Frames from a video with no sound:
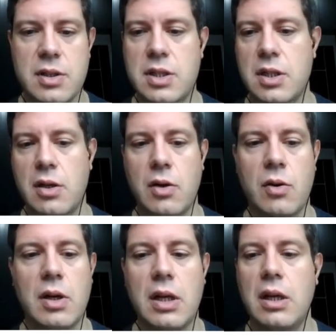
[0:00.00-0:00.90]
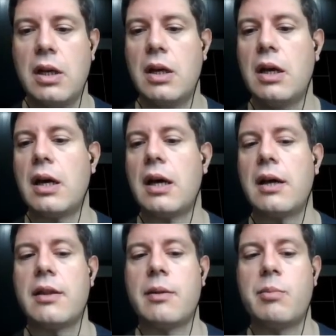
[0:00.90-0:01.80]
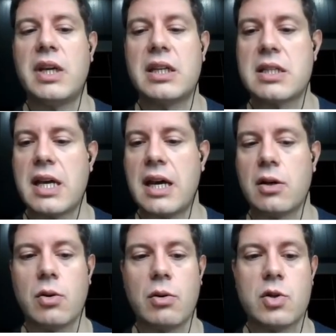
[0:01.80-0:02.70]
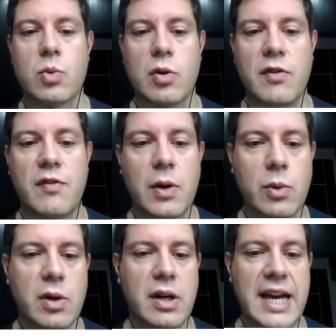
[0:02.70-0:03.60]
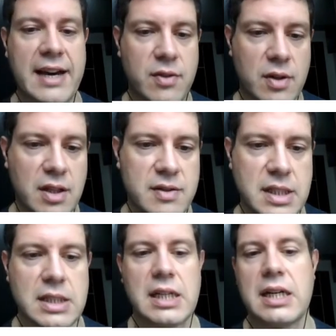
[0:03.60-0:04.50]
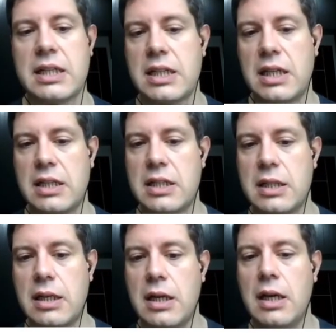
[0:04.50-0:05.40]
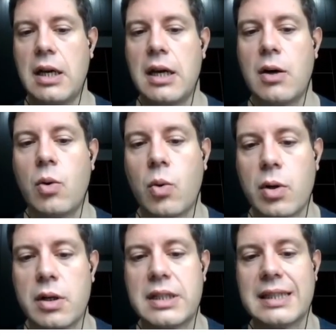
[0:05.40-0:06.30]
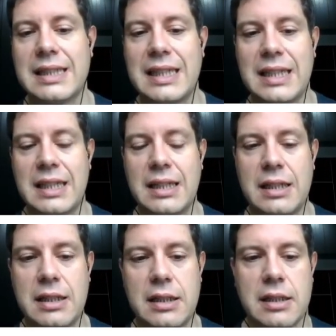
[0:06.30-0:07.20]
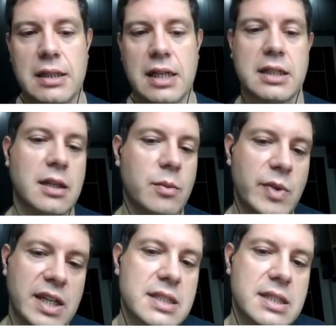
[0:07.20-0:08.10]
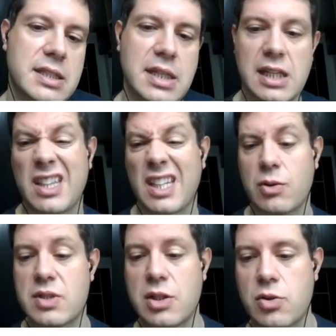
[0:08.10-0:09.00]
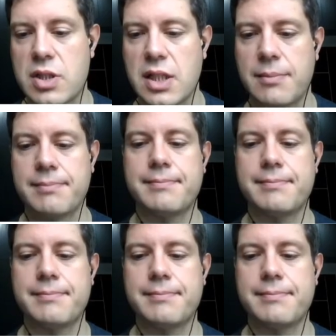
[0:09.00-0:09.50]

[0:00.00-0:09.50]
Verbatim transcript: So uh, the biggest categories were forward after they've seen the content uh, or deleting content because they didn't think it was interesting.